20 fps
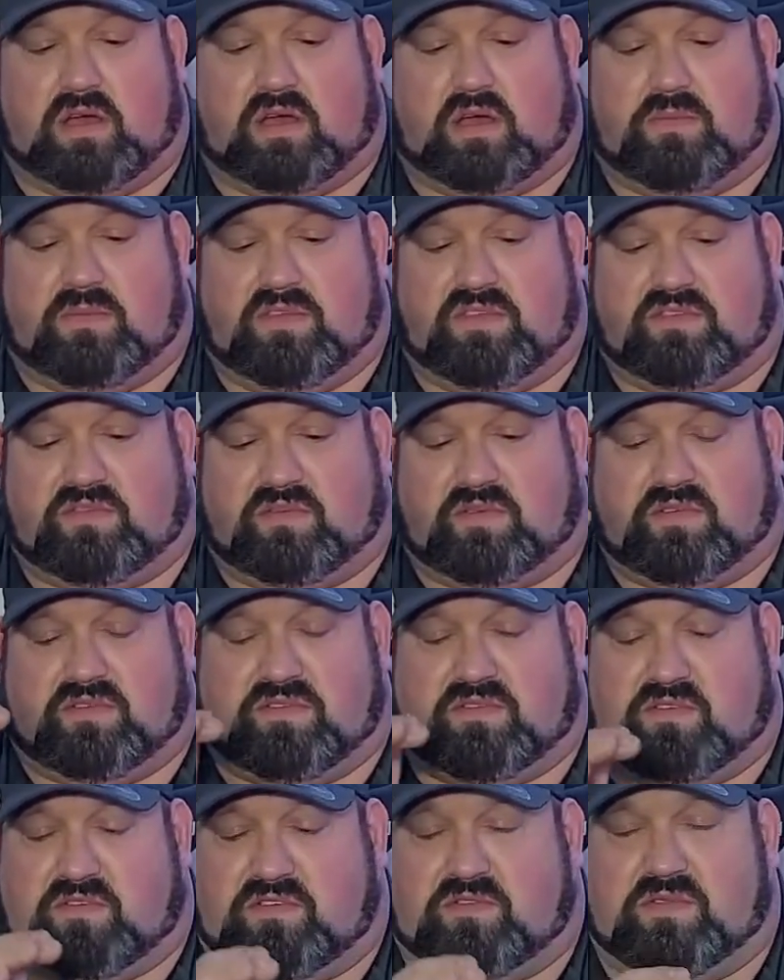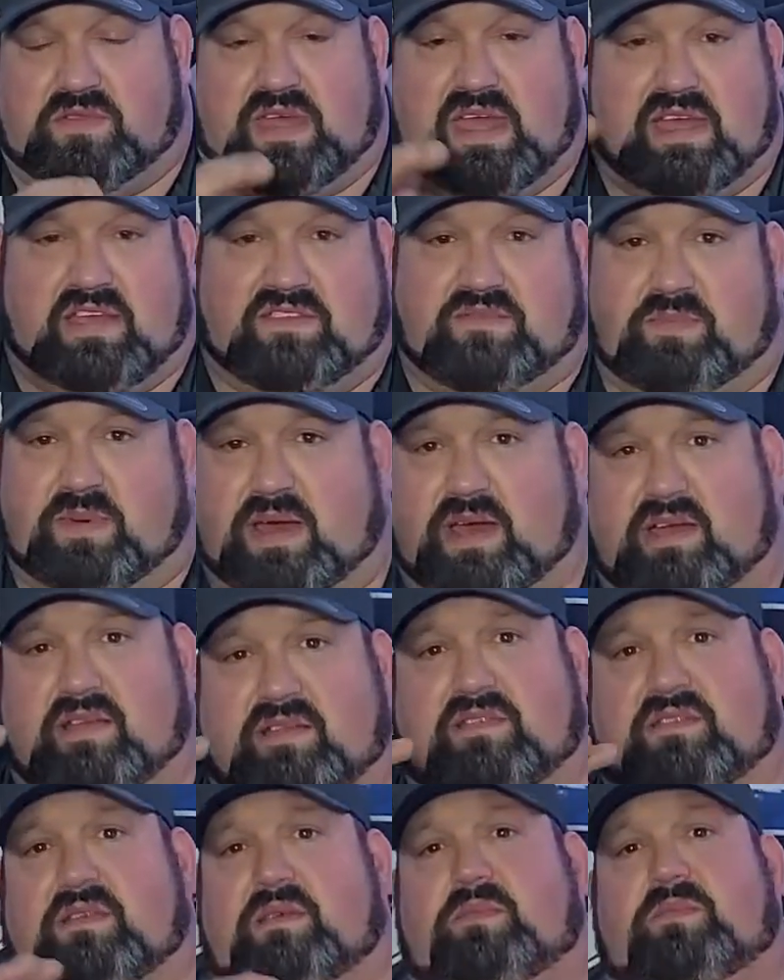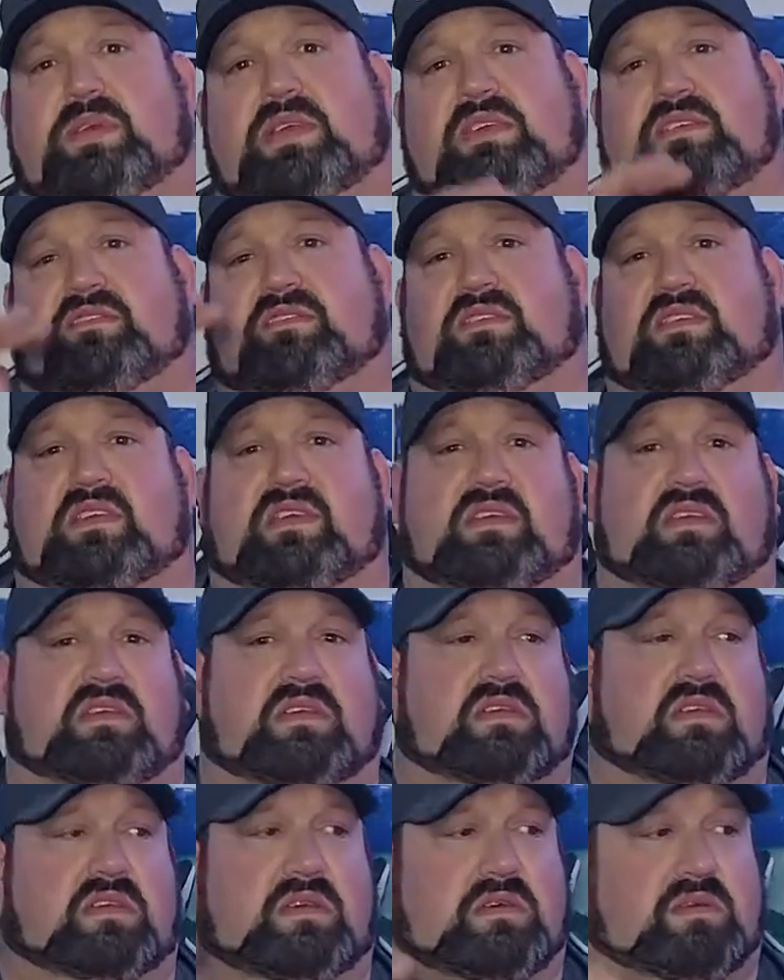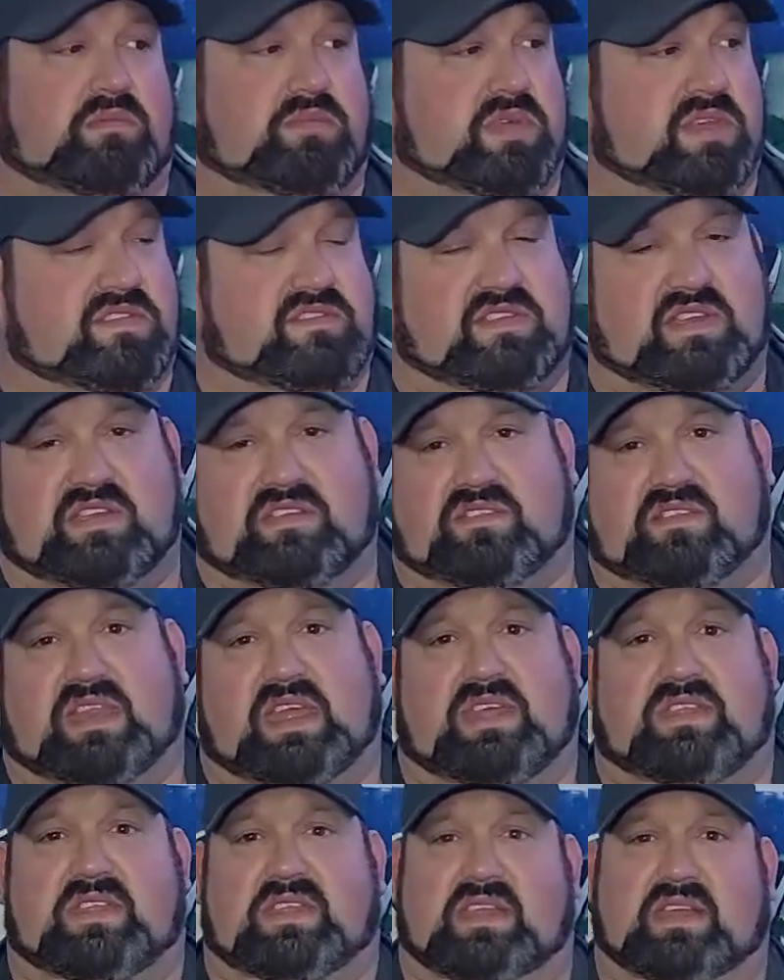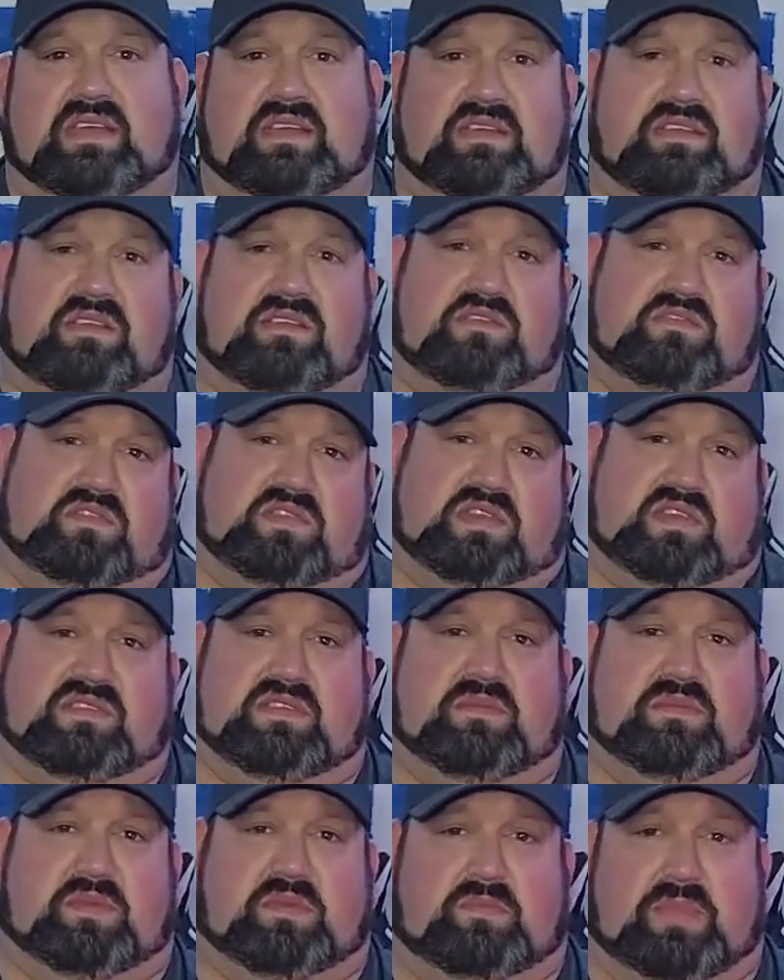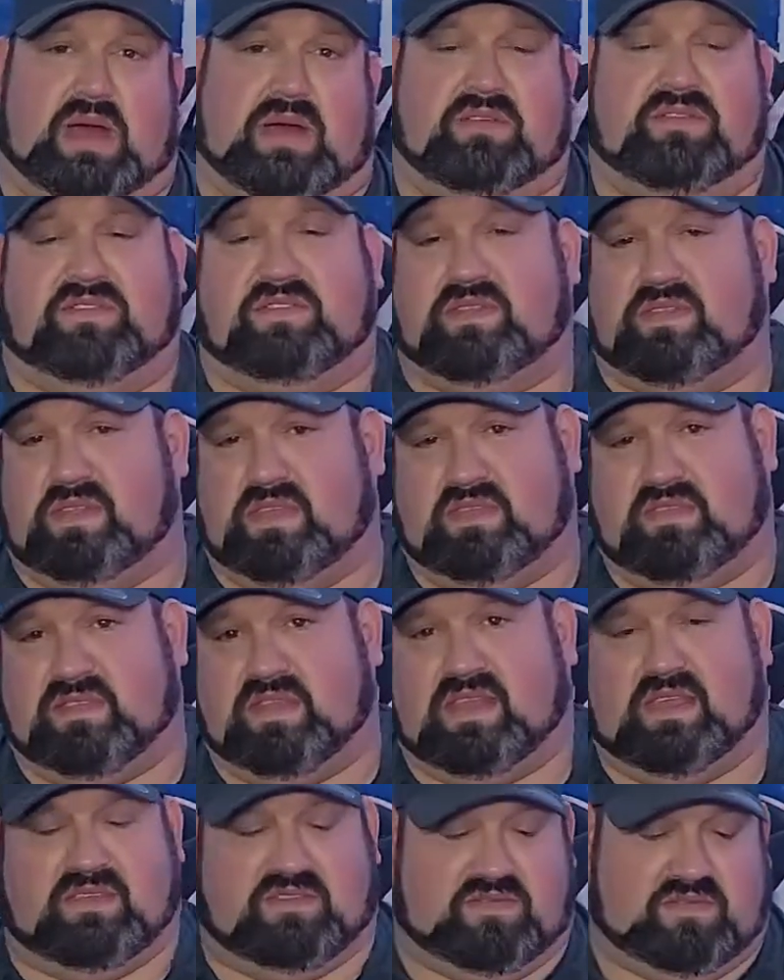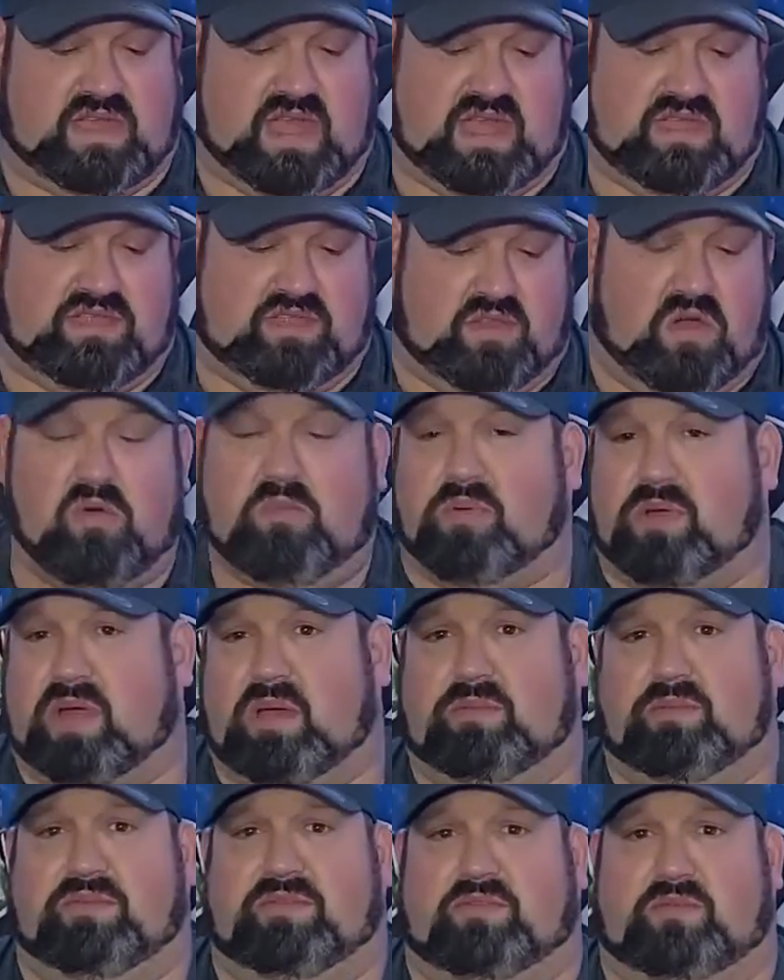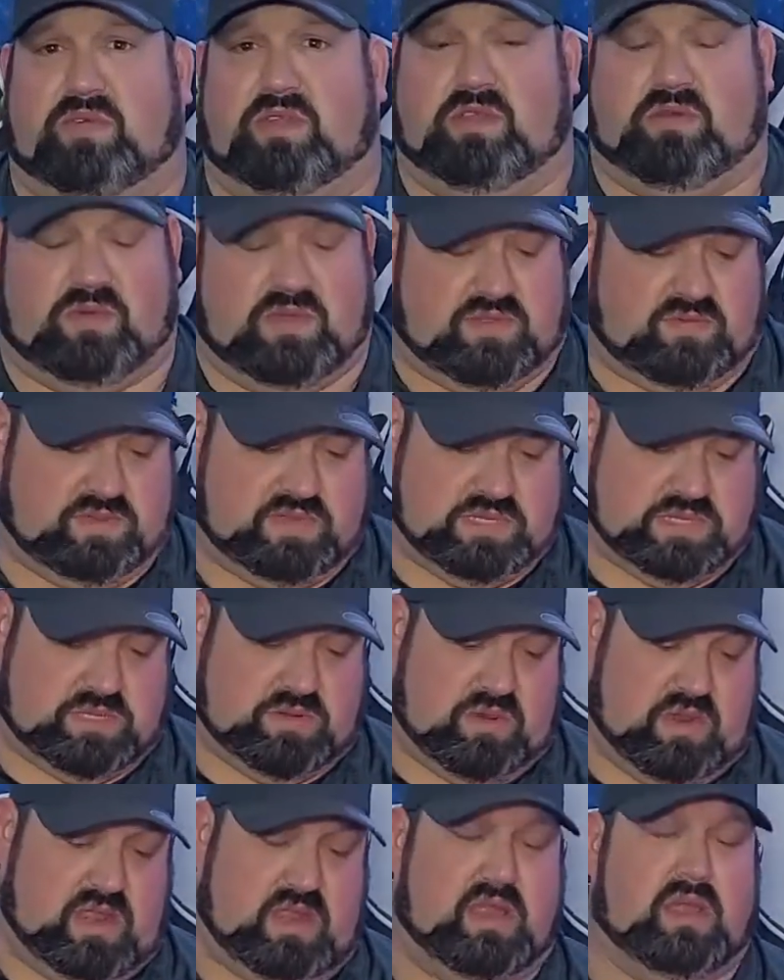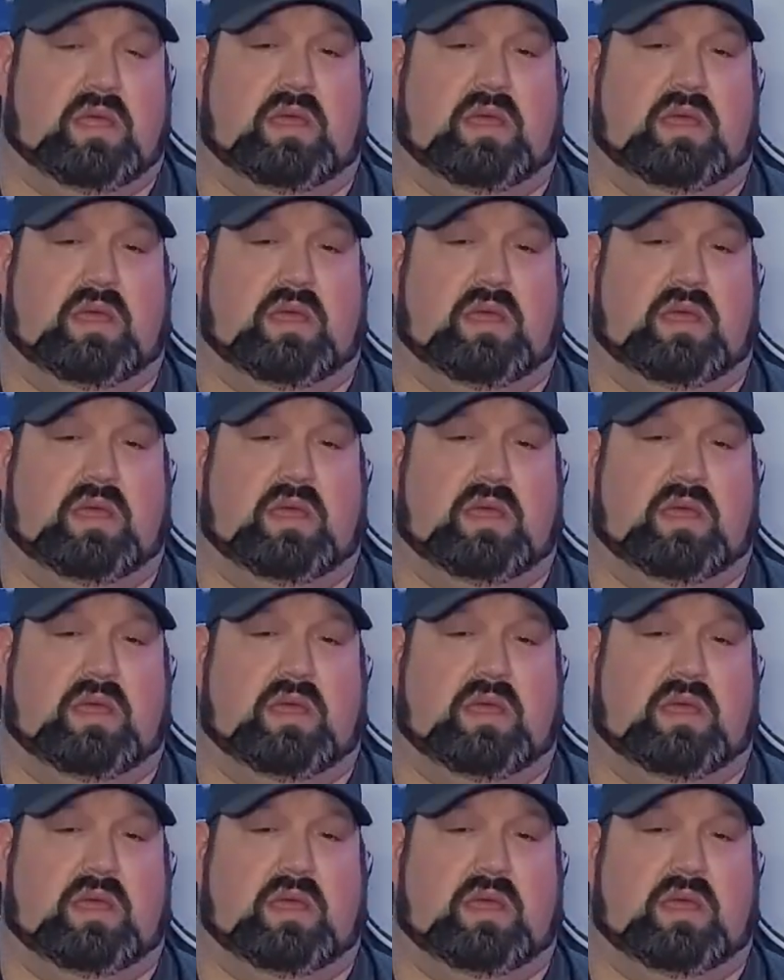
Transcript: This works, of course, with Xbox, PC, PlayStation, anything that can usually accept a mouse. This thing has had no problems running with, which is great.